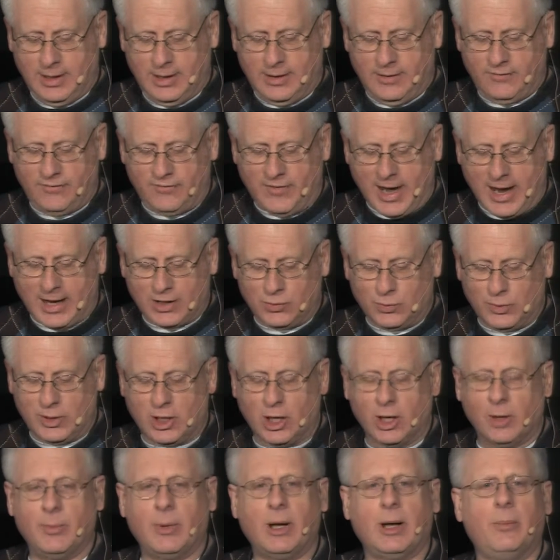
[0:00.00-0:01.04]
In fact, we
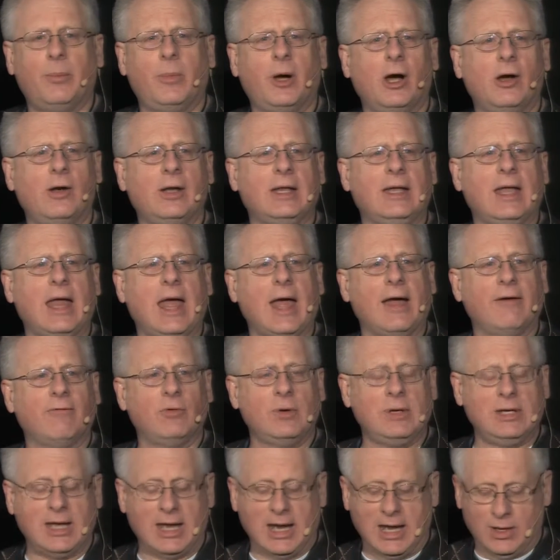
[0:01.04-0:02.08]
are bombarded
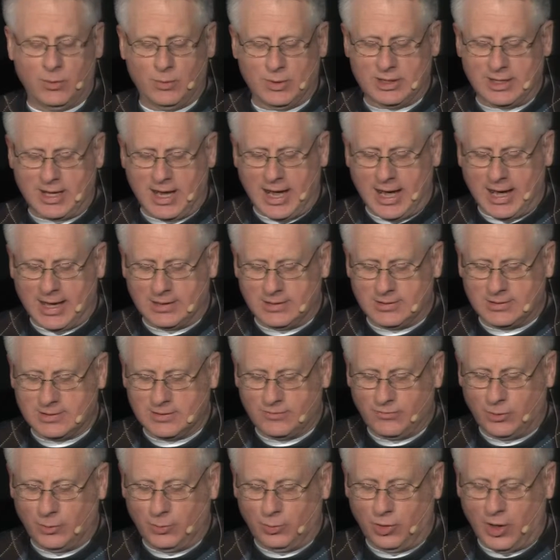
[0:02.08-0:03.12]
every day with ads
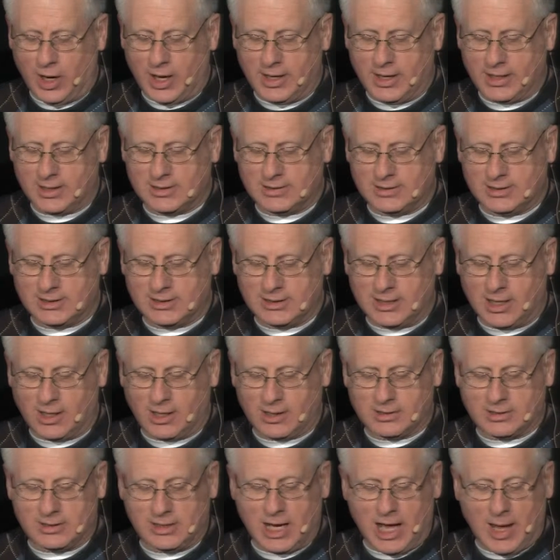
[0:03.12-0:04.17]
for products that tell
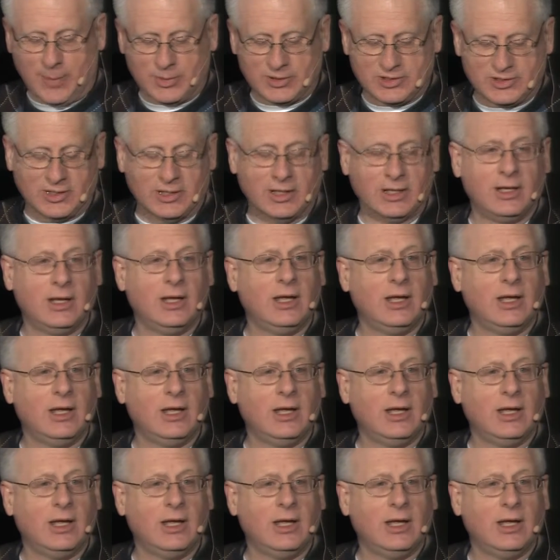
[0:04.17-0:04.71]
us the opposite.